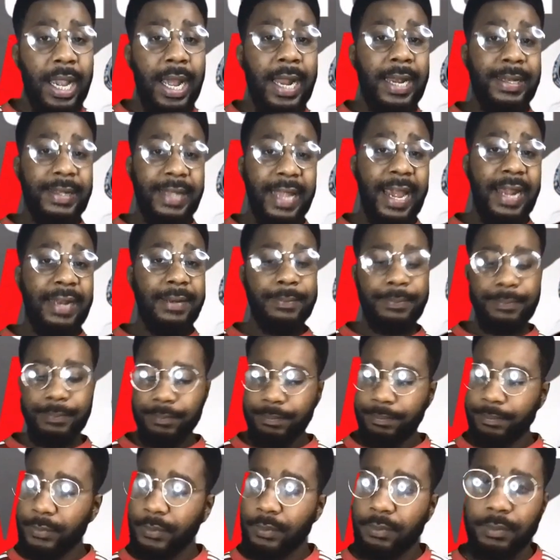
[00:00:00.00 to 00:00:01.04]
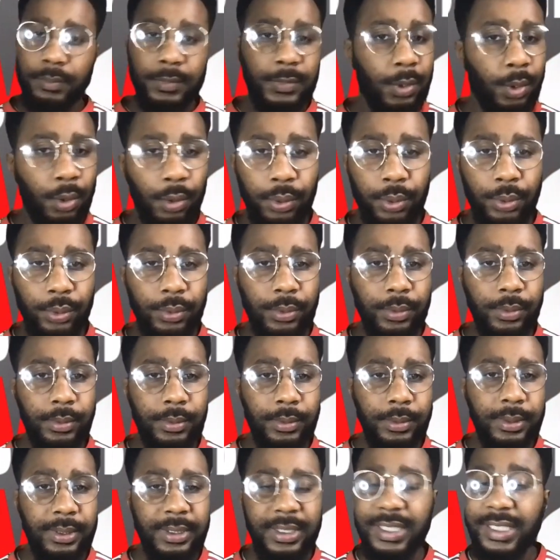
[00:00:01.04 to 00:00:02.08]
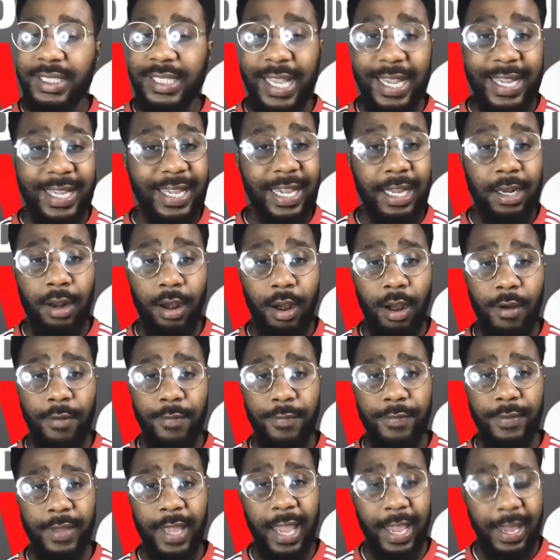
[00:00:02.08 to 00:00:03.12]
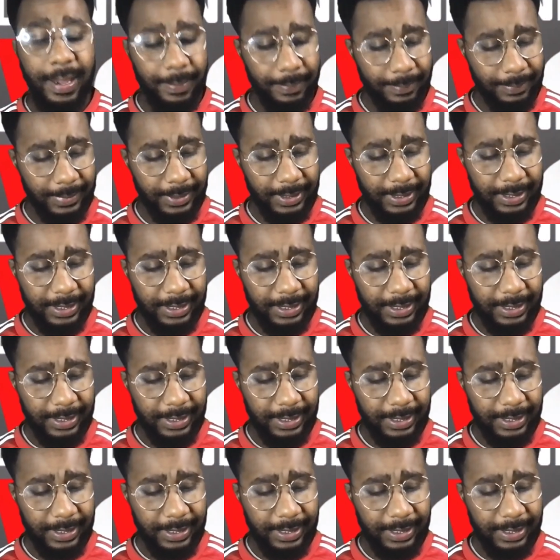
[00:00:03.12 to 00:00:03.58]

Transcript: And then, whew, second half came.